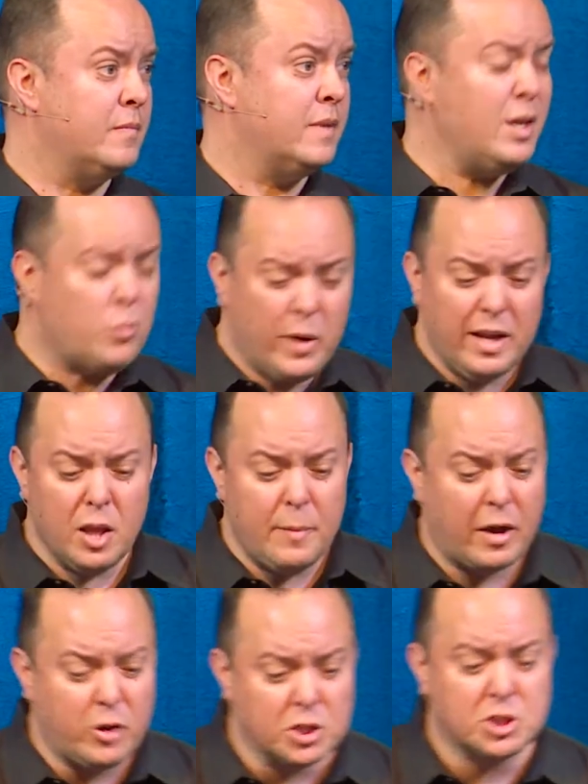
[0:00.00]
Get real
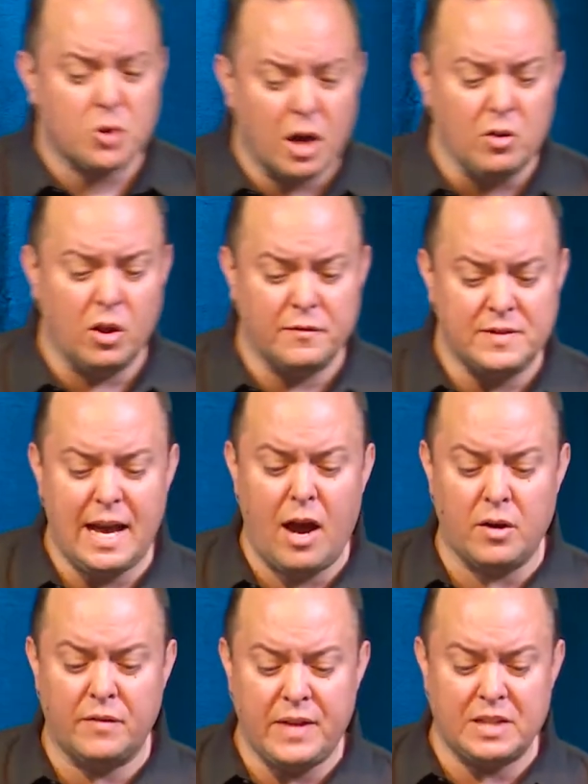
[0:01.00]
about your struggle of
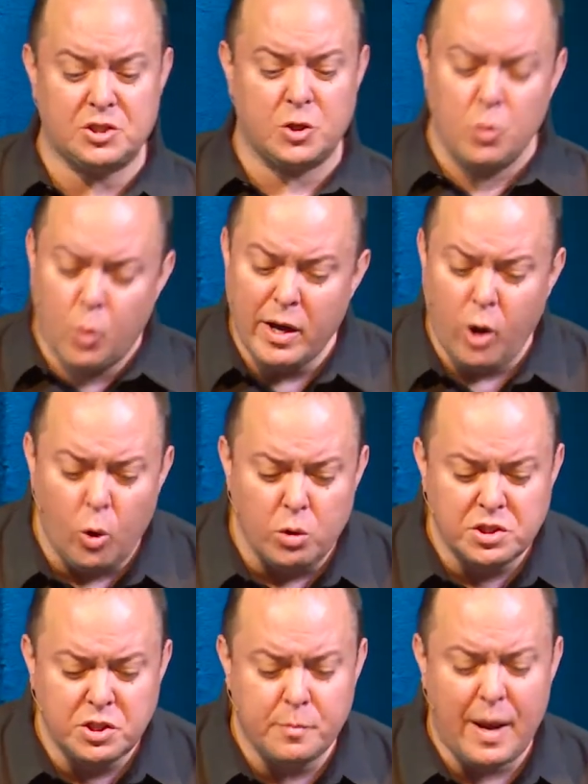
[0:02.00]
doubt, if that's true. What
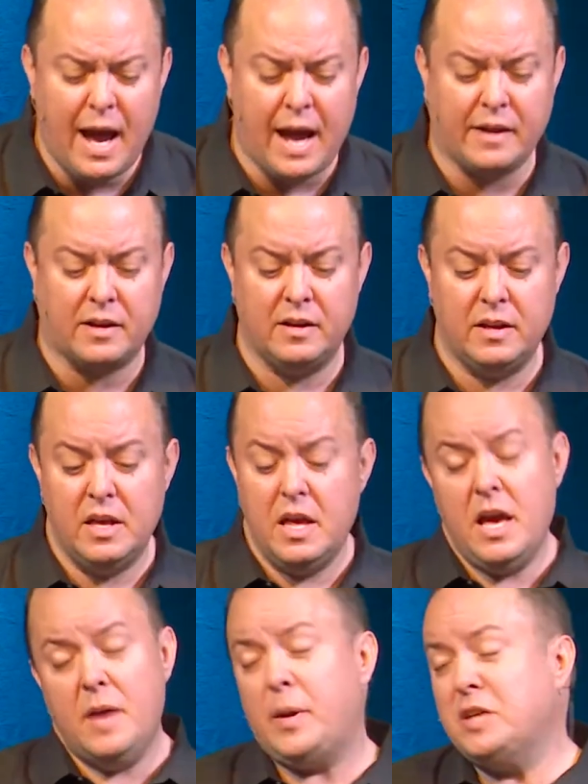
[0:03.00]
holds you back?
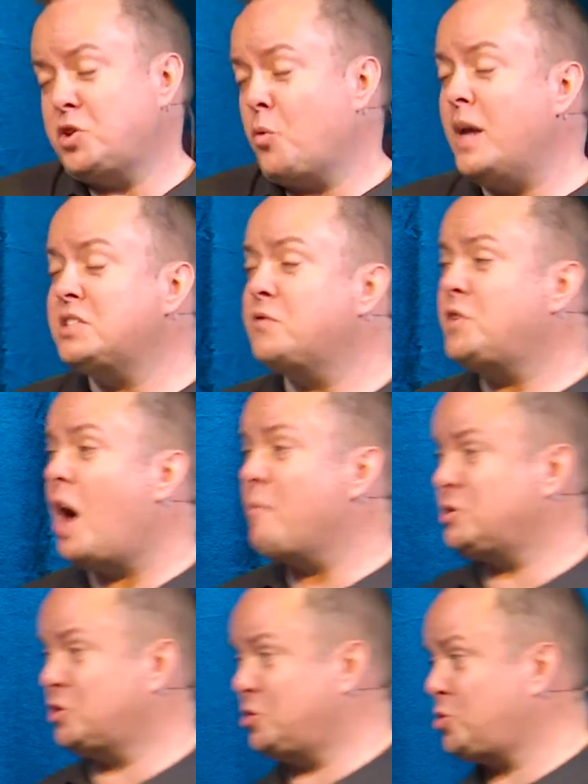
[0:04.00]
Because the rest of
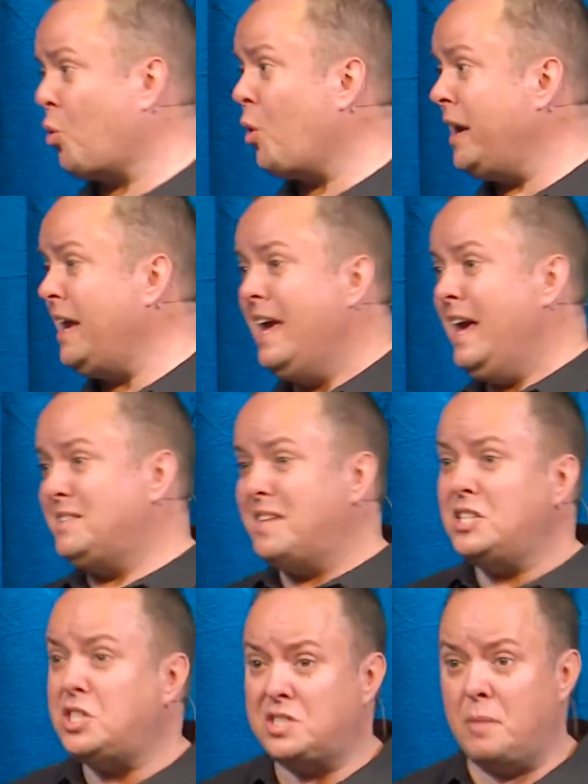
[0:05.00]
Thomas's story is
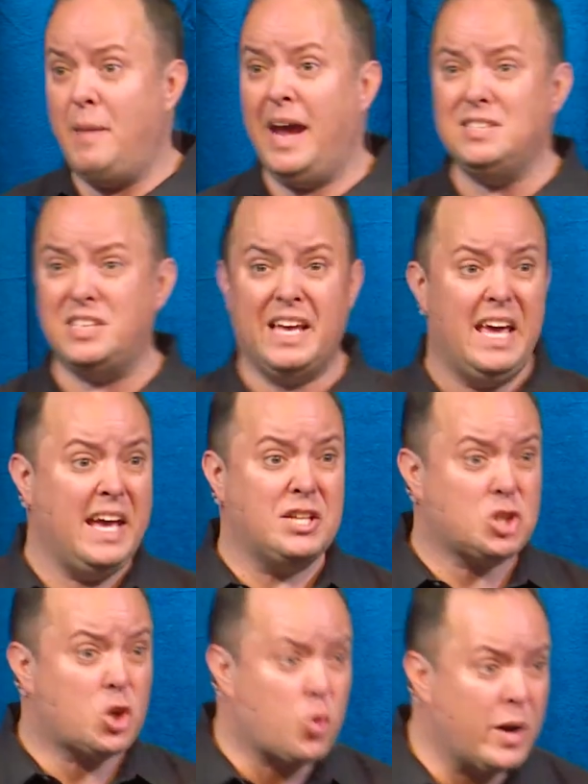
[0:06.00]
not just amazing, it's
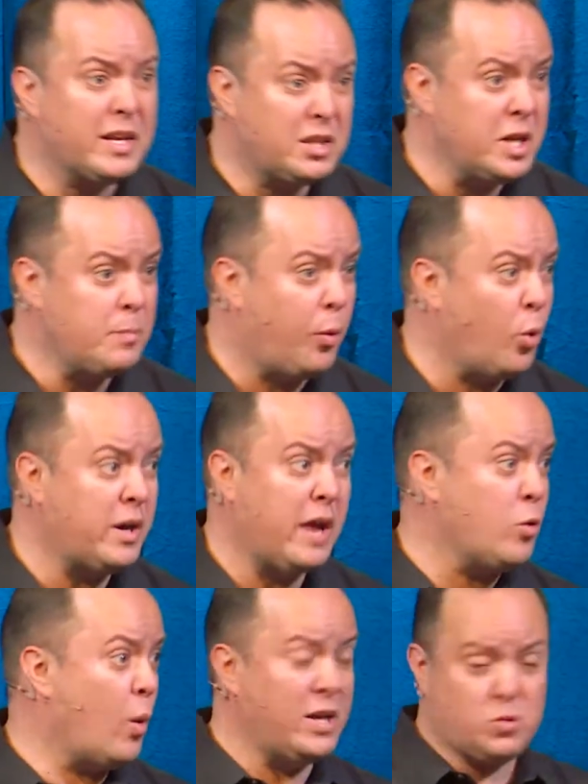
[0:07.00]
critically important,
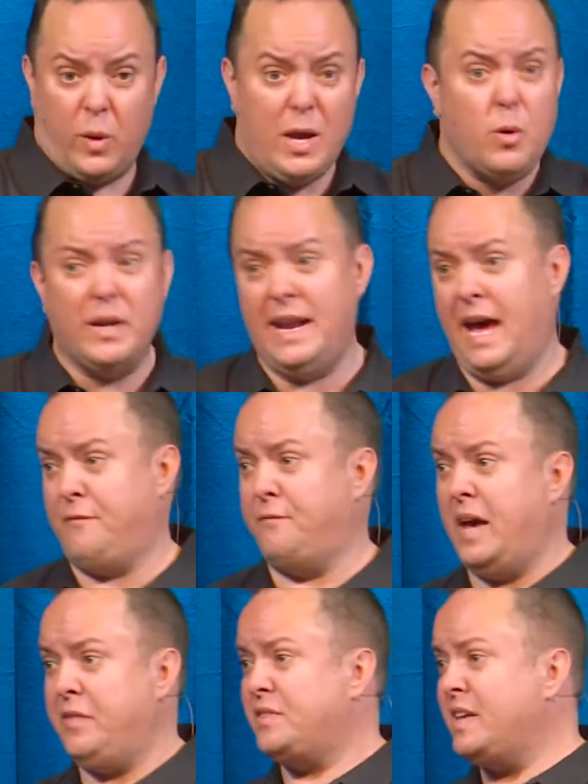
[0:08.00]
otherwise we wouldn't have
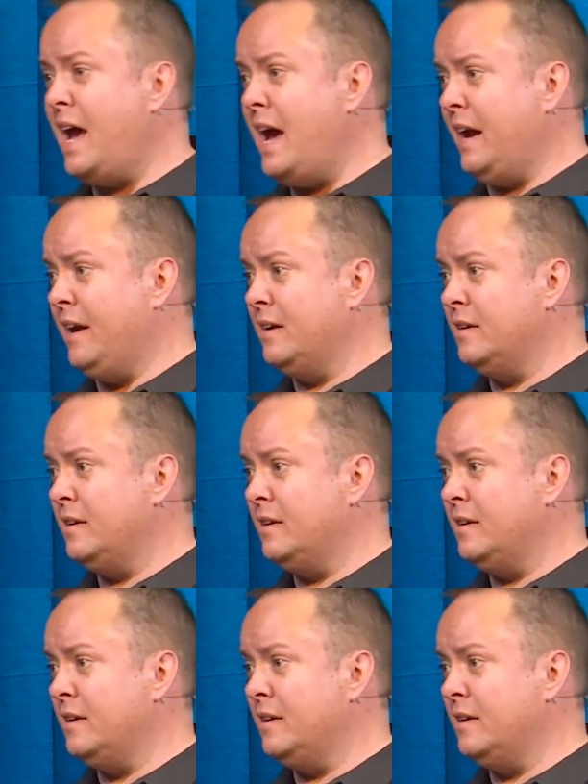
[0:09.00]
faith today.